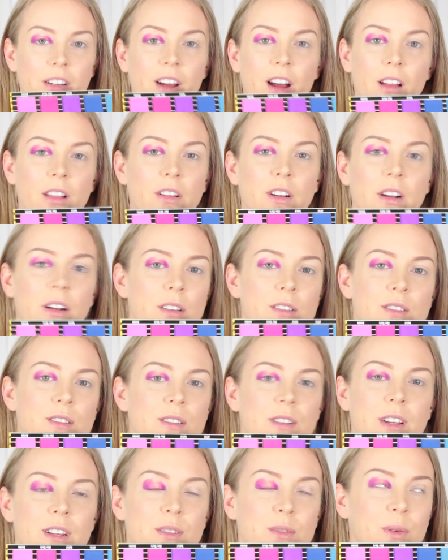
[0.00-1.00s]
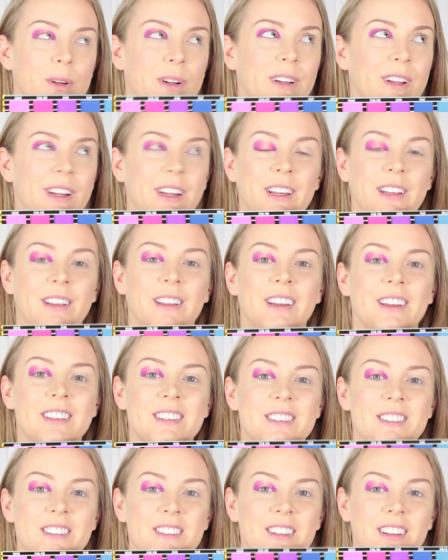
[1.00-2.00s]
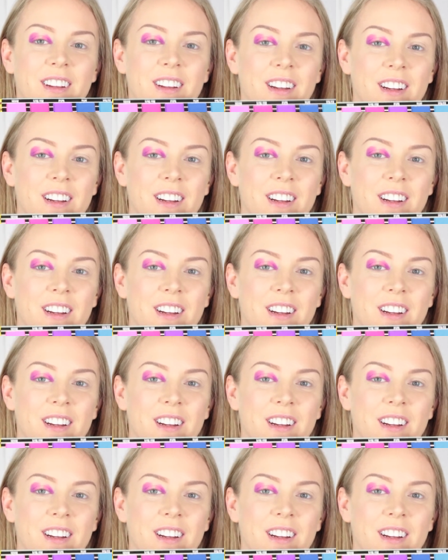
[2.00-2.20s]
colors, it's ridiculous.